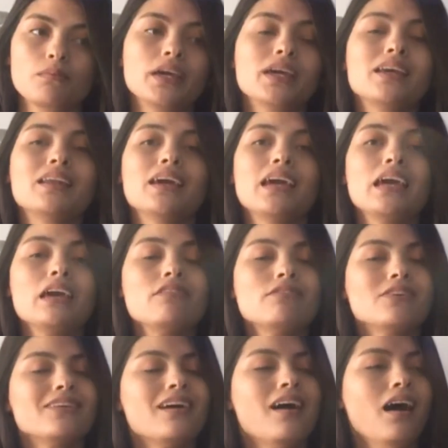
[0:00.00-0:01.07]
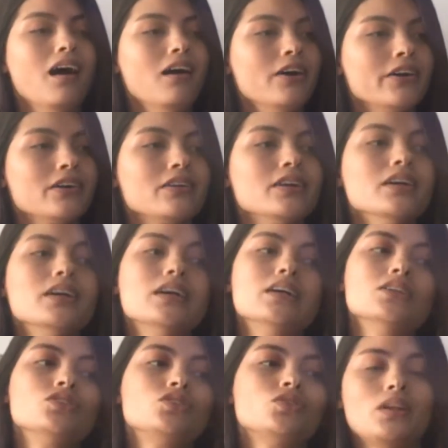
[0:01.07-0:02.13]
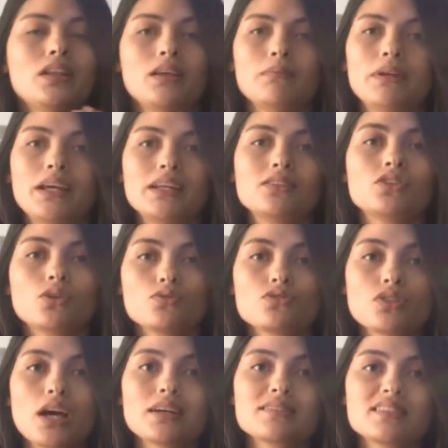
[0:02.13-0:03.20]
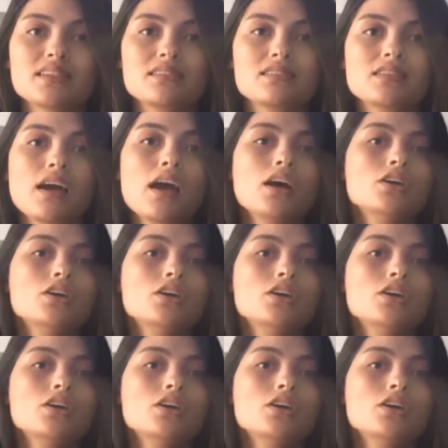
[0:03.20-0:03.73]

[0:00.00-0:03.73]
making it even harder to eliminate those toxins.